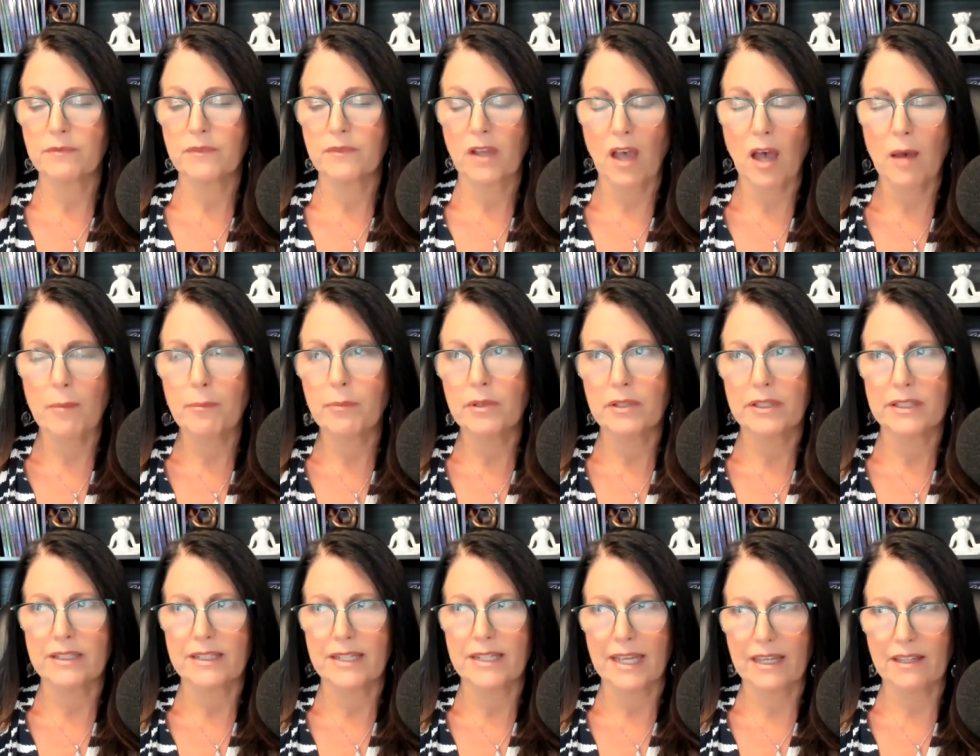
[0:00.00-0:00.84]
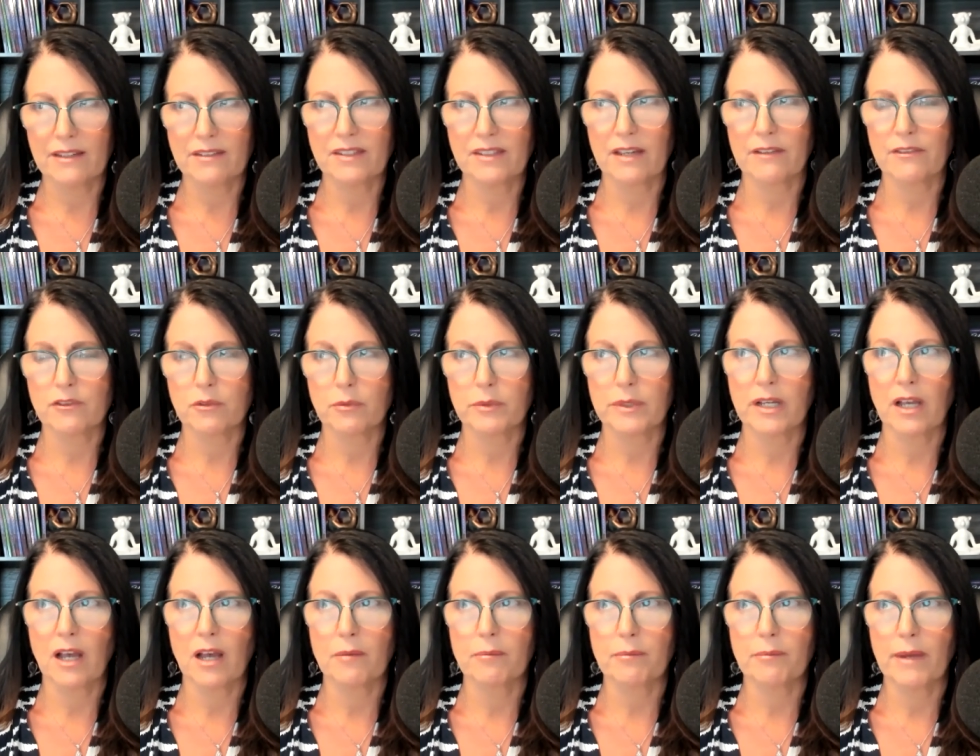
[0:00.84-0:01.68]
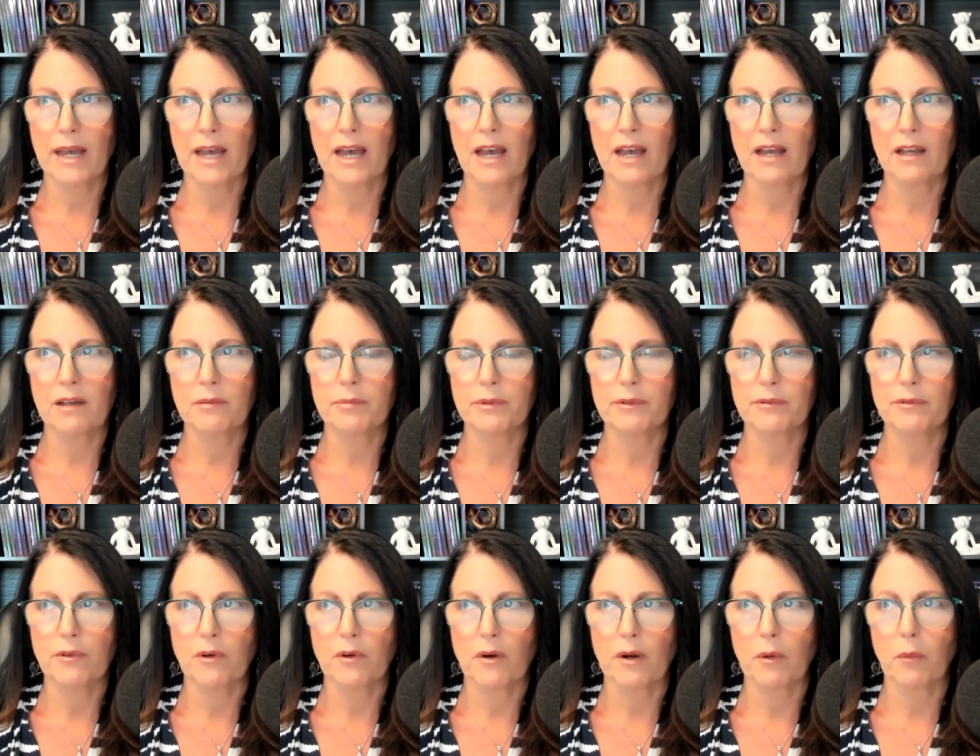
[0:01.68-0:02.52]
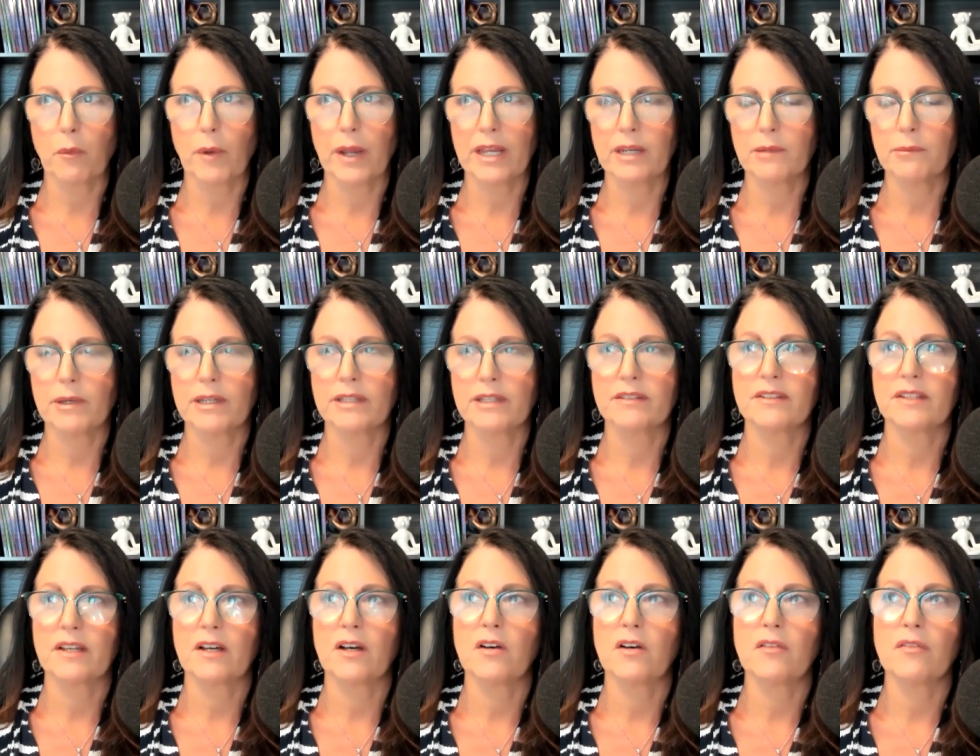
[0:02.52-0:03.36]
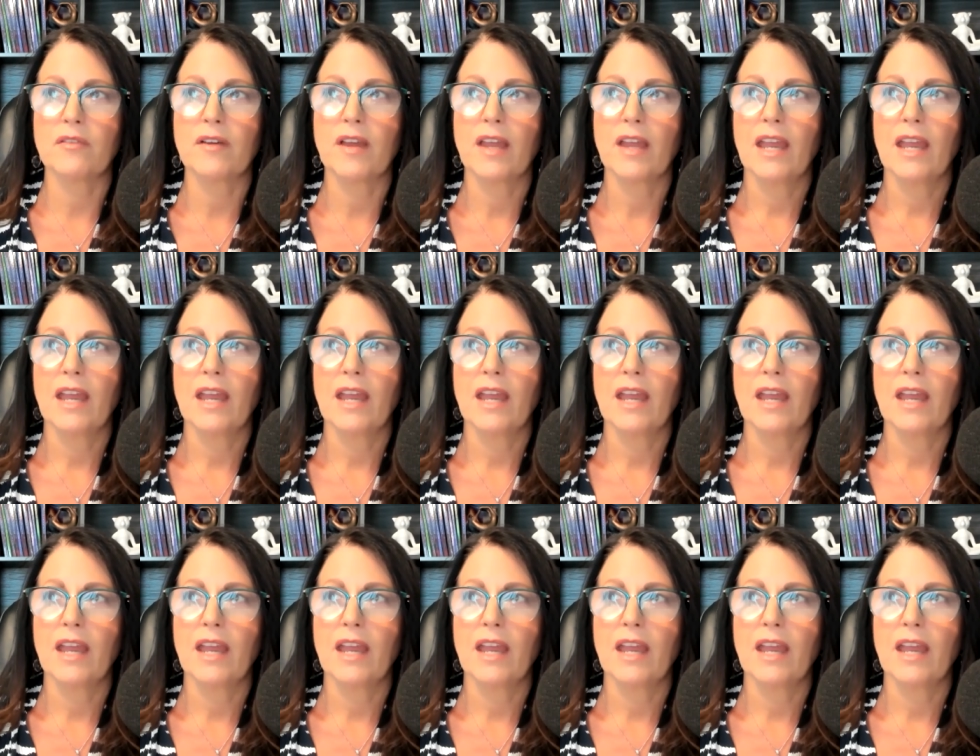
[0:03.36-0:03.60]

couple of days after we got back before I weighed myself